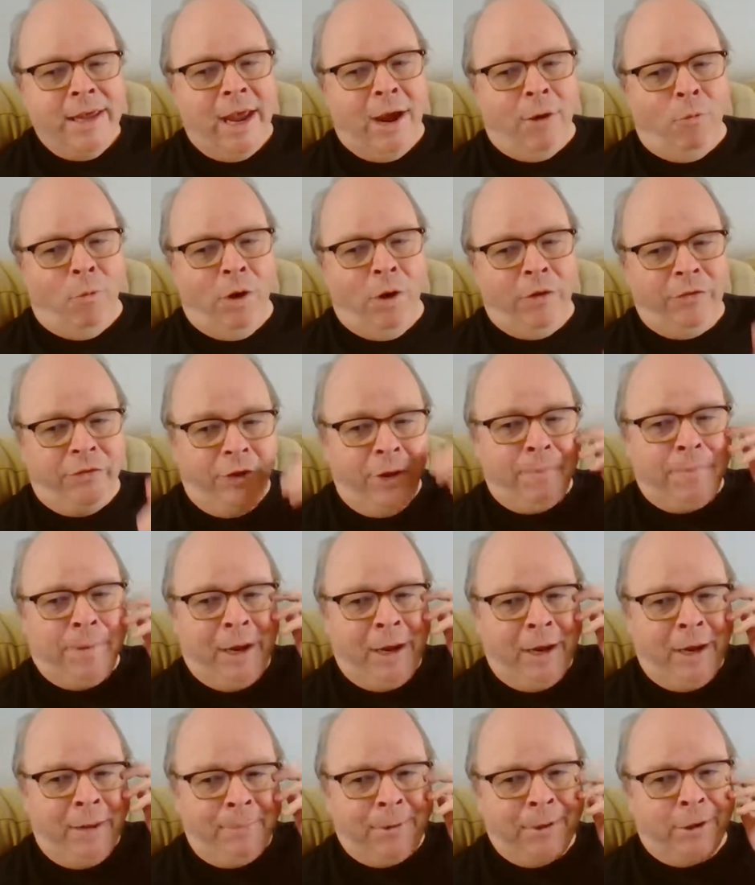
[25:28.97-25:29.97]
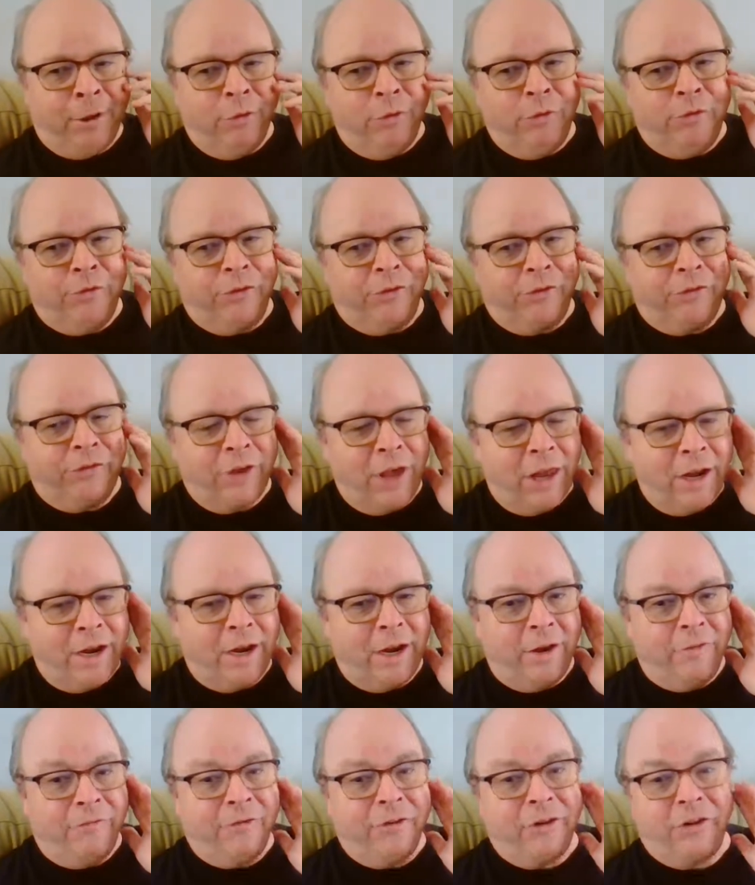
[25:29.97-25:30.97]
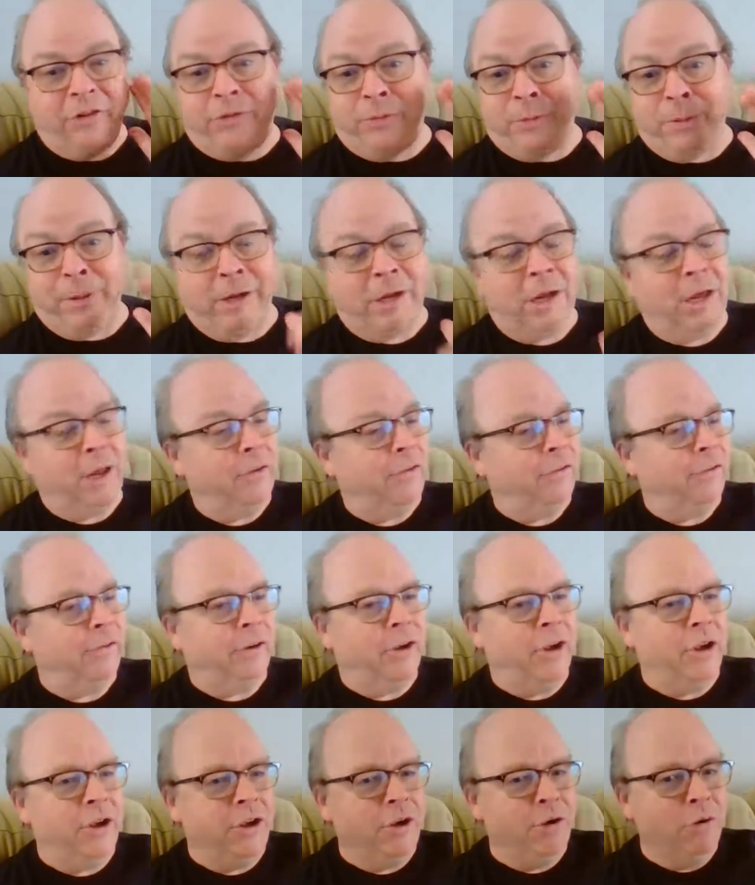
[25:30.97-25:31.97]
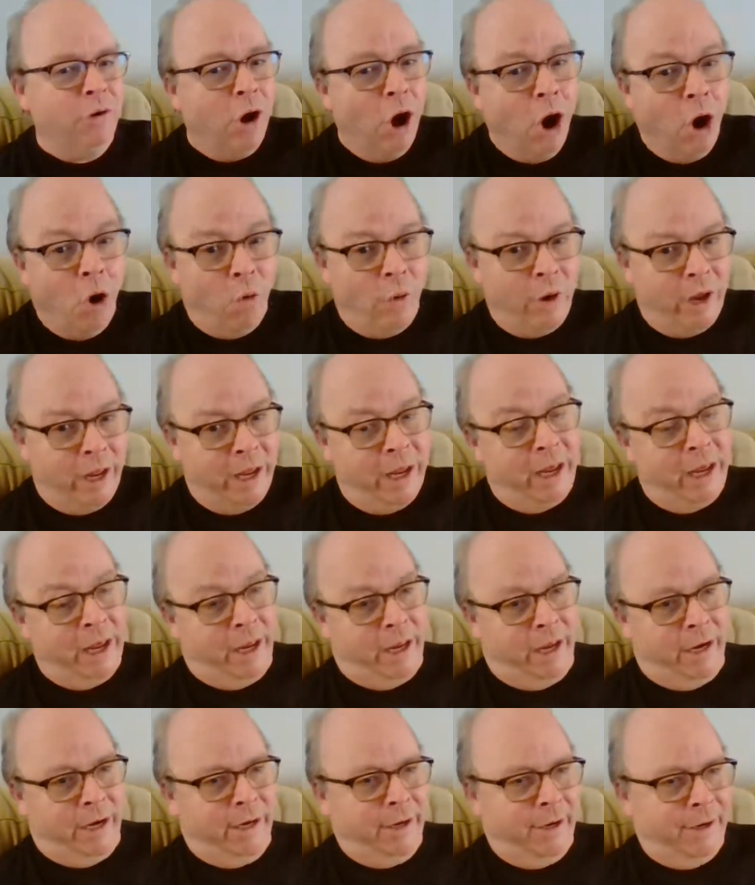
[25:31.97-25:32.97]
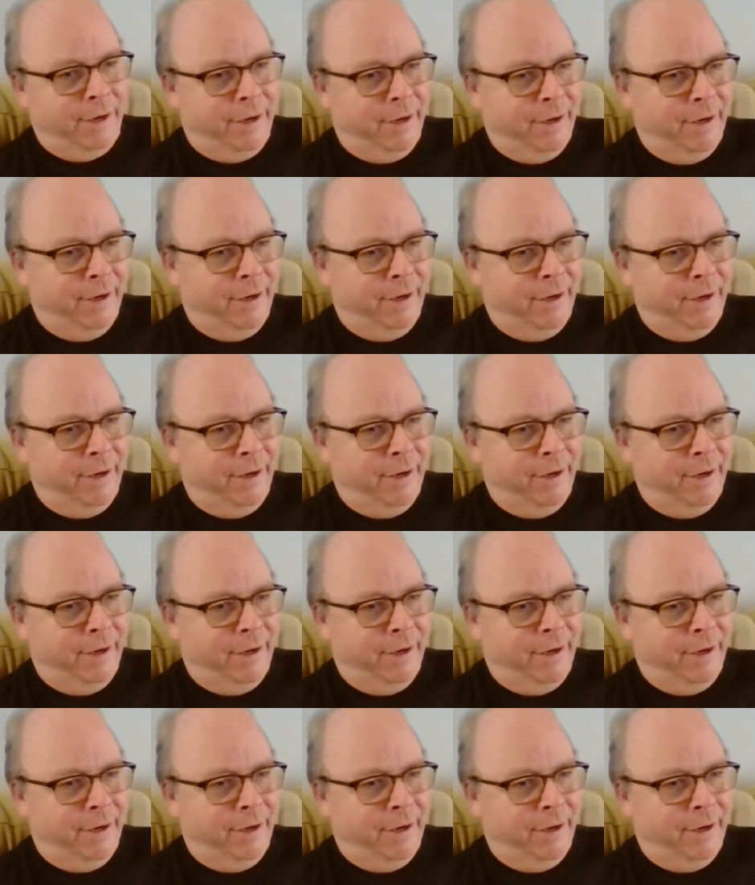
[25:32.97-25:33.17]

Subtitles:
it wasn't a pain pill, it was a sedative, just because you go in.